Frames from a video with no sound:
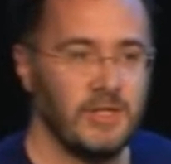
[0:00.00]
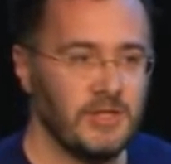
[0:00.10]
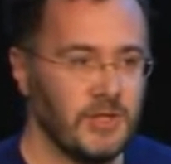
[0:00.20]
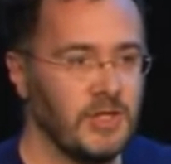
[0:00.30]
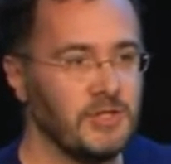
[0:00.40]

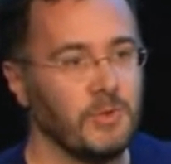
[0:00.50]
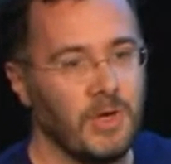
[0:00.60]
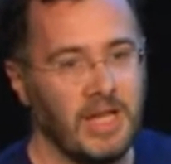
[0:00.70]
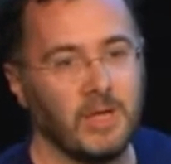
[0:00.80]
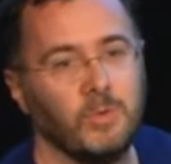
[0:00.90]
so as to
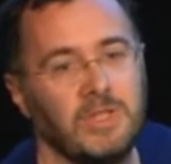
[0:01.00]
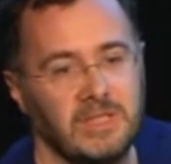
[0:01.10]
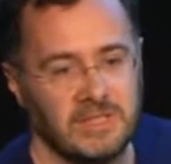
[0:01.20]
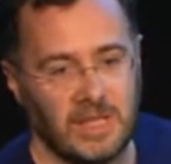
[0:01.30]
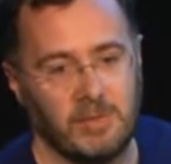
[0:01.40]
rank
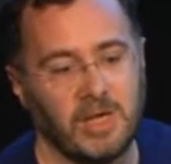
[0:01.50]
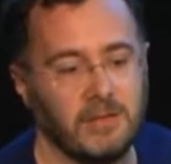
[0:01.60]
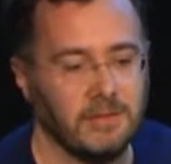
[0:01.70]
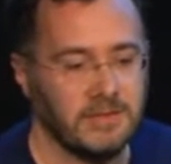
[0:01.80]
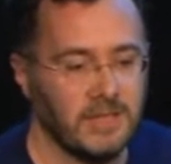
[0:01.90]
within some
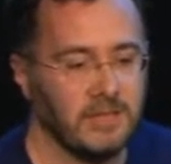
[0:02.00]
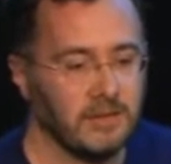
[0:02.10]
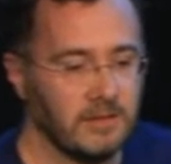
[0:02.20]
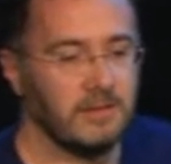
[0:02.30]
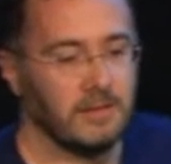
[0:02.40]
accuracy error
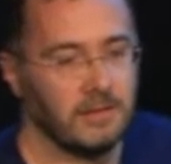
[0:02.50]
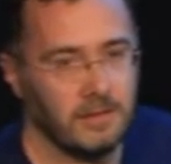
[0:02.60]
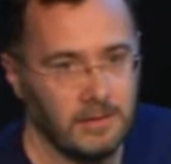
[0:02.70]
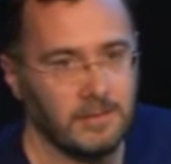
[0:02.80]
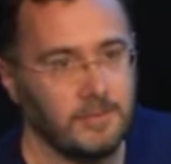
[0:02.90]
or
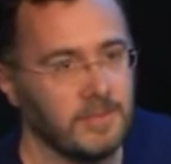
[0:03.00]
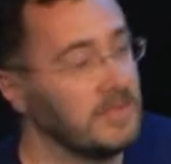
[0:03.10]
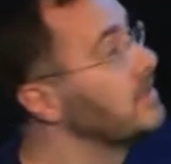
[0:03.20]
um, in